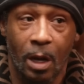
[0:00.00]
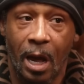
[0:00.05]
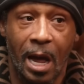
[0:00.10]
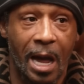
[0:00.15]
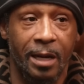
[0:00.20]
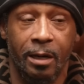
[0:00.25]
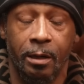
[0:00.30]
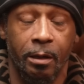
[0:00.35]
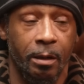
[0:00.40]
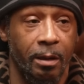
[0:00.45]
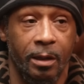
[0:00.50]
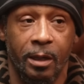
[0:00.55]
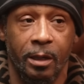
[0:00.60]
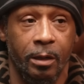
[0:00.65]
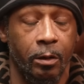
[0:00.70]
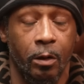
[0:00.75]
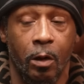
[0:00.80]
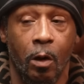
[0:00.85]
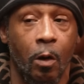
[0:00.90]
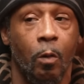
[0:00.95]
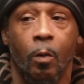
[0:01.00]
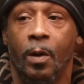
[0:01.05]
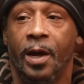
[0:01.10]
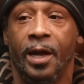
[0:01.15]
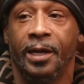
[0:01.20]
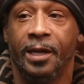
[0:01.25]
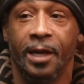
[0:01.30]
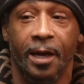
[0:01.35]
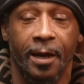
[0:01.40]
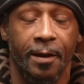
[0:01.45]
I in no
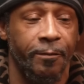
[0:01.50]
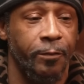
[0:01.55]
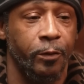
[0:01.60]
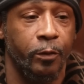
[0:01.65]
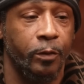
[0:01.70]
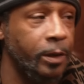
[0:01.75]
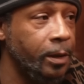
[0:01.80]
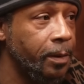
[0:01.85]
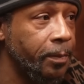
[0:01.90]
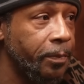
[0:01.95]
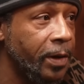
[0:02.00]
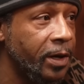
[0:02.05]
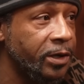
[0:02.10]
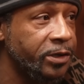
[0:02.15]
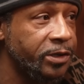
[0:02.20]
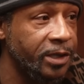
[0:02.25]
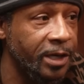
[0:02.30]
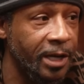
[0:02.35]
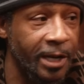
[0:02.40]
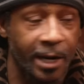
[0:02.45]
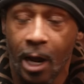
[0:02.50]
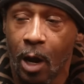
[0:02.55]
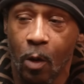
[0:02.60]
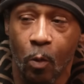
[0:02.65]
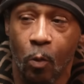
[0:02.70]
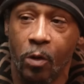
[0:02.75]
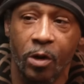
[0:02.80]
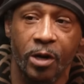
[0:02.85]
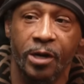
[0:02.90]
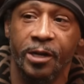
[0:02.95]
way gave you the impression that I
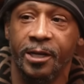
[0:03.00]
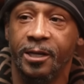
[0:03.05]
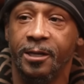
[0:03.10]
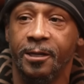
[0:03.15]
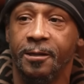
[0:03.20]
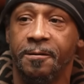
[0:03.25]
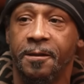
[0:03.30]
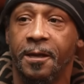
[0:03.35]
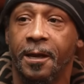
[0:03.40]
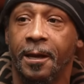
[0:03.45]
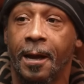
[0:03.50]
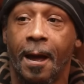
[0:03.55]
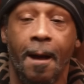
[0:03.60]
won anything.